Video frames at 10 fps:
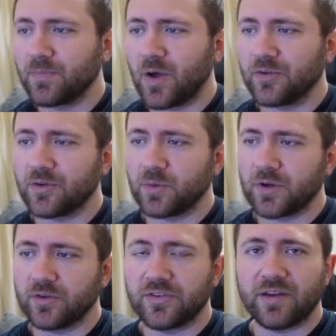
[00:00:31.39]
Also
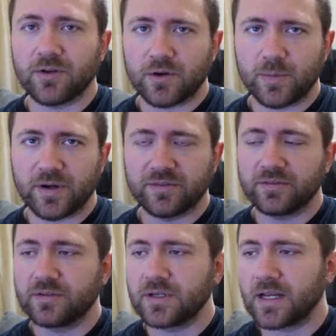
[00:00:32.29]
Windows 7 or above.
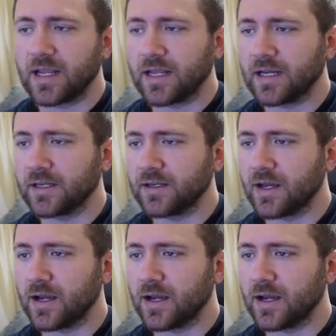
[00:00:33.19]
And